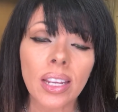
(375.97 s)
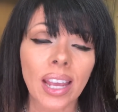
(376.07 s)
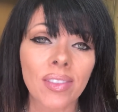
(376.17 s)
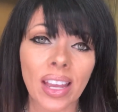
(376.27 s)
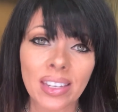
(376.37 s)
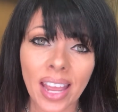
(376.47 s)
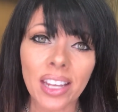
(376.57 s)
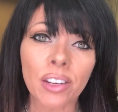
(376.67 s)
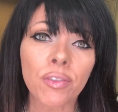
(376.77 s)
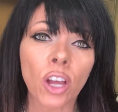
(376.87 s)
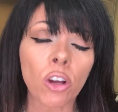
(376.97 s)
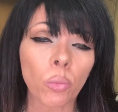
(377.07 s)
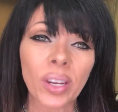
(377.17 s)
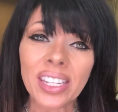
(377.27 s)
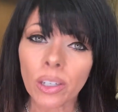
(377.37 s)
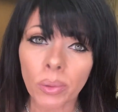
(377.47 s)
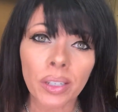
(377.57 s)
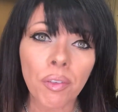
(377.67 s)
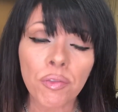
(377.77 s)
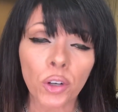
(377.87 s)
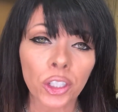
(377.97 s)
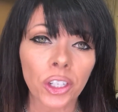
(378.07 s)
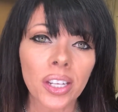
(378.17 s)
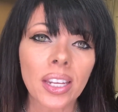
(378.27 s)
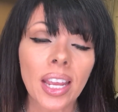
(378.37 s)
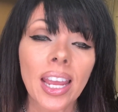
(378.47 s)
and that negative thought and we get rid of it for good